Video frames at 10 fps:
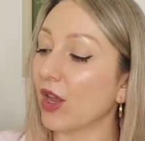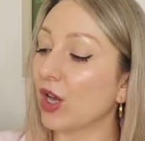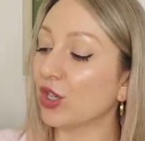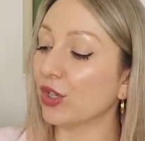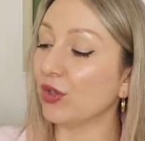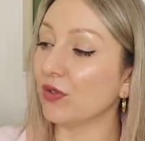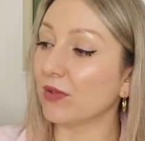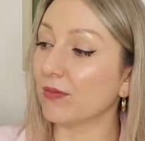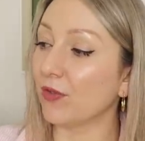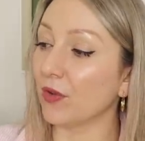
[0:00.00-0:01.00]
I don't use
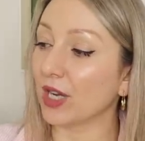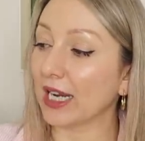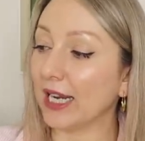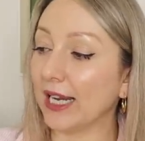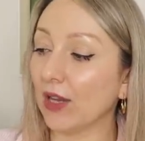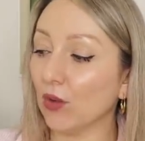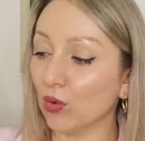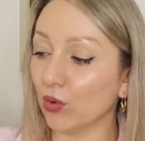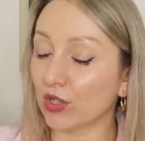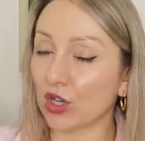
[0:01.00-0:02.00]
them for cleaning
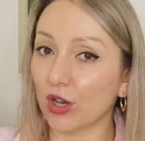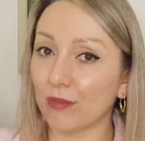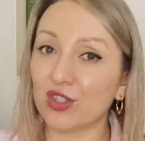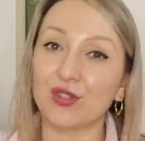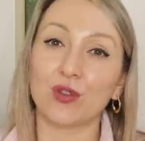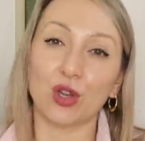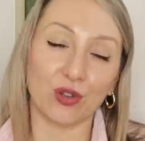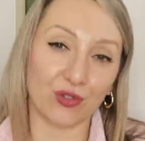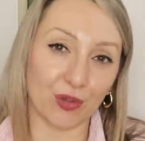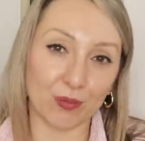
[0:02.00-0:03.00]
all the time, but just for like a
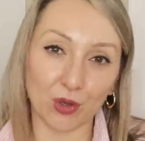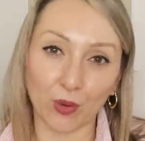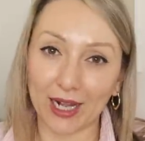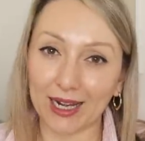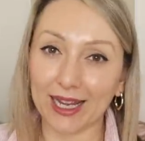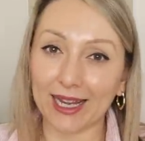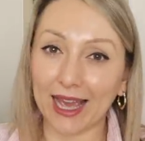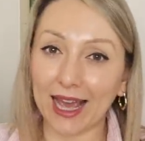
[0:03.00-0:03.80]
super quick clean,